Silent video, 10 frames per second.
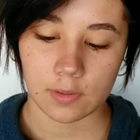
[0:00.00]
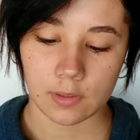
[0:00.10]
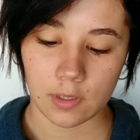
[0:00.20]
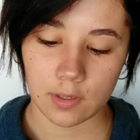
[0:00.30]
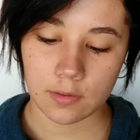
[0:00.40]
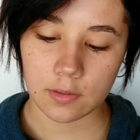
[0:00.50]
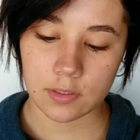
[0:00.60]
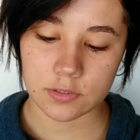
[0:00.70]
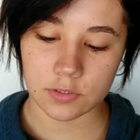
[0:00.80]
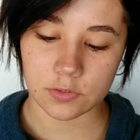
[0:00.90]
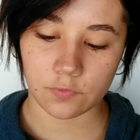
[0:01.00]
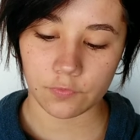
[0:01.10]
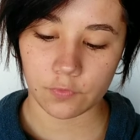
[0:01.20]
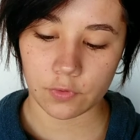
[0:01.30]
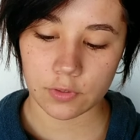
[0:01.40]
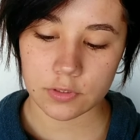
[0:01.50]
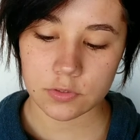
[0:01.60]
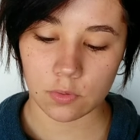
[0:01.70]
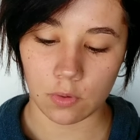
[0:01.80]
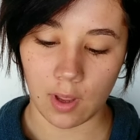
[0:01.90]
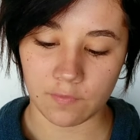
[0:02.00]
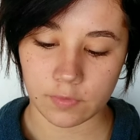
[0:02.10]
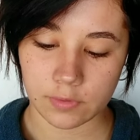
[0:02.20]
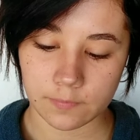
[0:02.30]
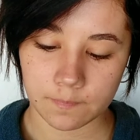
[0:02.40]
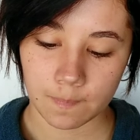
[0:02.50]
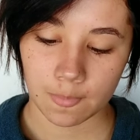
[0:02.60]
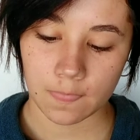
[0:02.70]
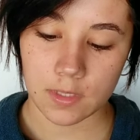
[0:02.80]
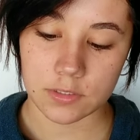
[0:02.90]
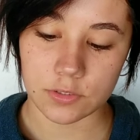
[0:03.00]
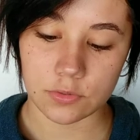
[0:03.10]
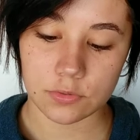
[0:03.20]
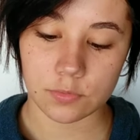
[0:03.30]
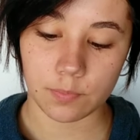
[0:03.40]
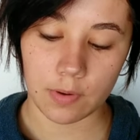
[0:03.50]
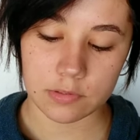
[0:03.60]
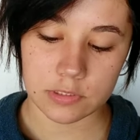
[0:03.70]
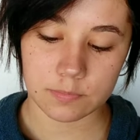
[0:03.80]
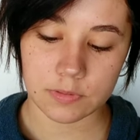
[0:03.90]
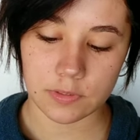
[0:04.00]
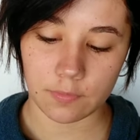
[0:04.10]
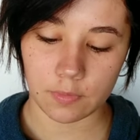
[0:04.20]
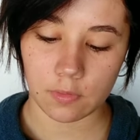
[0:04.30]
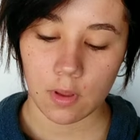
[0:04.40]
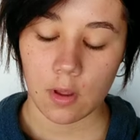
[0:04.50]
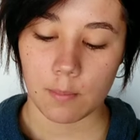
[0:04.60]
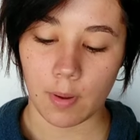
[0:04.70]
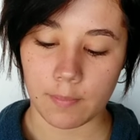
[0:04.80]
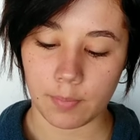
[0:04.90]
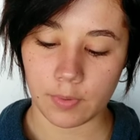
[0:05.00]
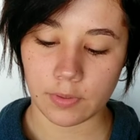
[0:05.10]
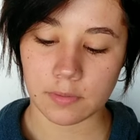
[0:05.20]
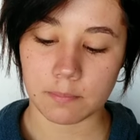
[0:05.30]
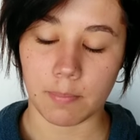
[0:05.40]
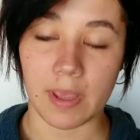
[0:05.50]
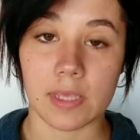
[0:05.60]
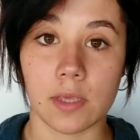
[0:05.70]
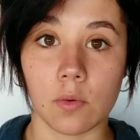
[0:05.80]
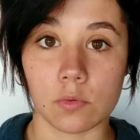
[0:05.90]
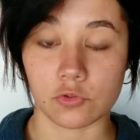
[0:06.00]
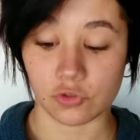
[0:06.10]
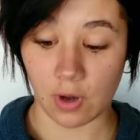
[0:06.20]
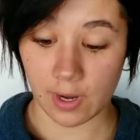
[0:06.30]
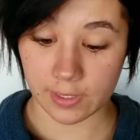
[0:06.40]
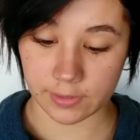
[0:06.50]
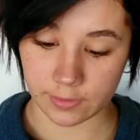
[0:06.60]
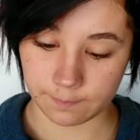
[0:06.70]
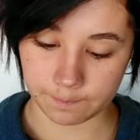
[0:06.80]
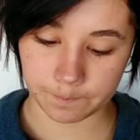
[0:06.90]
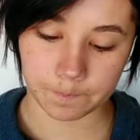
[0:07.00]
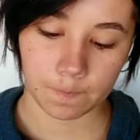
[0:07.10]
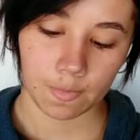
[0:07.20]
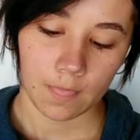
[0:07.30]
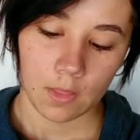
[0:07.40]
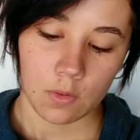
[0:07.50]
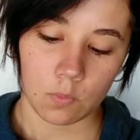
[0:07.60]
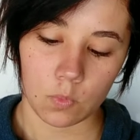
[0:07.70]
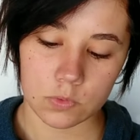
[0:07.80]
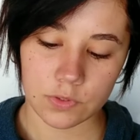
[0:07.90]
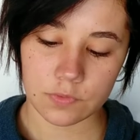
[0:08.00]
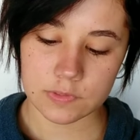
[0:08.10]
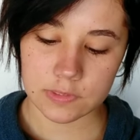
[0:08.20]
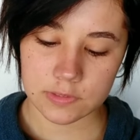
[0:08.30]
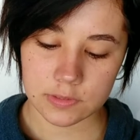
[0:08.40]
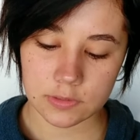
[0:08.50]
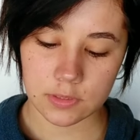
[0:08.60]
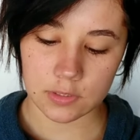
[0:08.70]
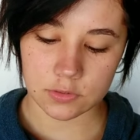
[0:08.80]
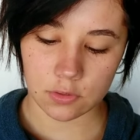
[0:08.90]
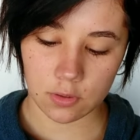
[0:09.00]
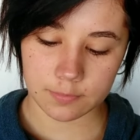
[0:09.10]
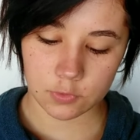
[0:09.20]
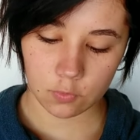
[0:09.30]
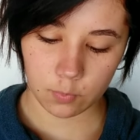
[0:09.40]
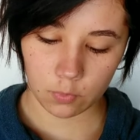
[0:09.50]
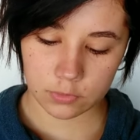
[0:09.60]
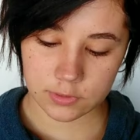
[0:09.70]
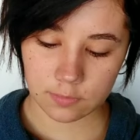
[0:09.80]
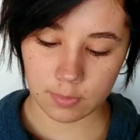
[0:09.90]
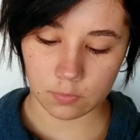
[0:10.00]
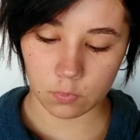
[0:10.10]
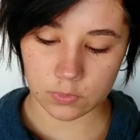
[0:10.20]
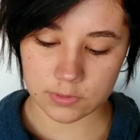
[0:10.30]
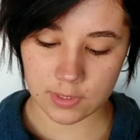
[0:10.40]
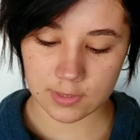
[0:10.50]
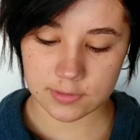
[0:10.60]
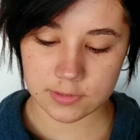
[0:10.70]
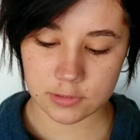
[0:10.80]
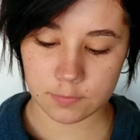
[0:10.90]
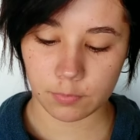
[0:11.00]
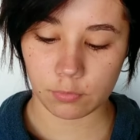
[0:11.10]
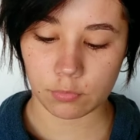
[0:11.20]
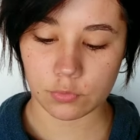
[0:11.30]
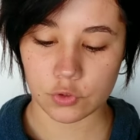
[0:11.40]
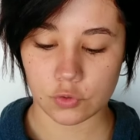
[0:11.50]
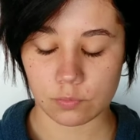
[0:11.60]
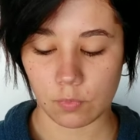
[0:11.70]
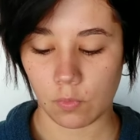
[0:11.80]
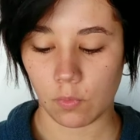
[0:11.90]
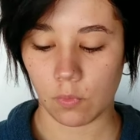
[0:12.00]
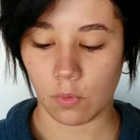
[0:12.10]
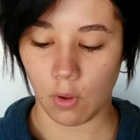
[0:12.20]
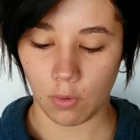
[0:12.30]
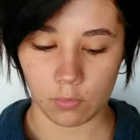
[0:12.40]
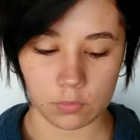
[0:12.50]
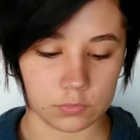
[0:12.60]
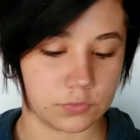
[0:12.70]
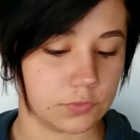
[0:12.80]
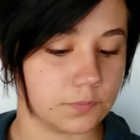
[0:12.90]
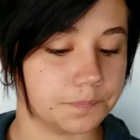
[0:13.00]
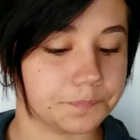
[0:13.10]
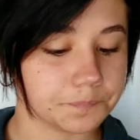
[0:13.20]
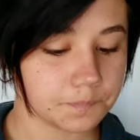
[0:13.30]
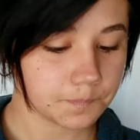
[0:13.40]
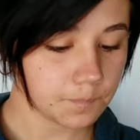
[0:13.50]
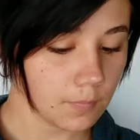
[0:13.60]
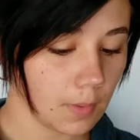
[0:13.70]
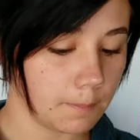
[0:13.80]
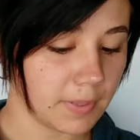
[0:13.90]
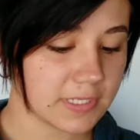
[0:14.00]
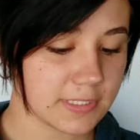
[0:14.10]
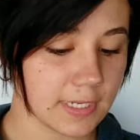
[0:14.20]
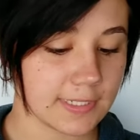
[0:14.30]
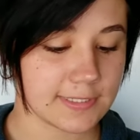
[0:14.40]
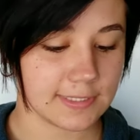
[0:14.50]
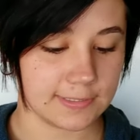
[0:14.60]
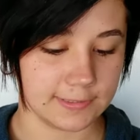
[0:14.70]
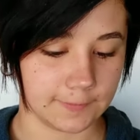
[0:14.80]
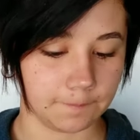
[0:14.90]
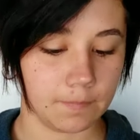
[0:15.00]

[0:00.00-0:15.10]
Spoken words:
Kiln is a furnace or oven that is used to process material by burning, baking, or drying them. Water resistant does not absorb water, but water can seep through small holes. Mixing and setting.